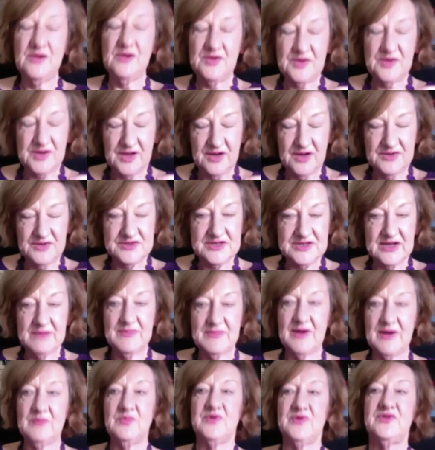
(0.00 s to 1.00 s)
going to come
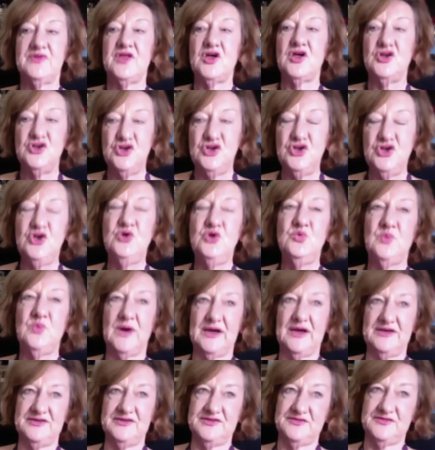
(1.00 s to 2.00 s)
up with new
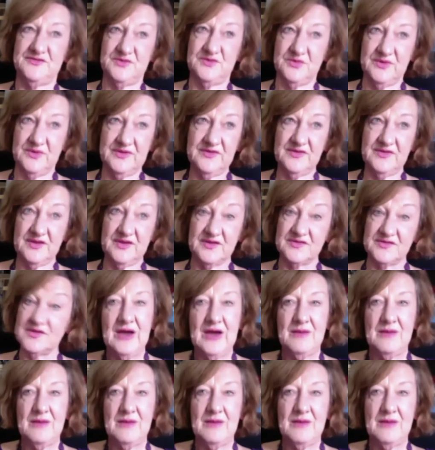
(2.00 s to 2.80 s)
ways of doing things.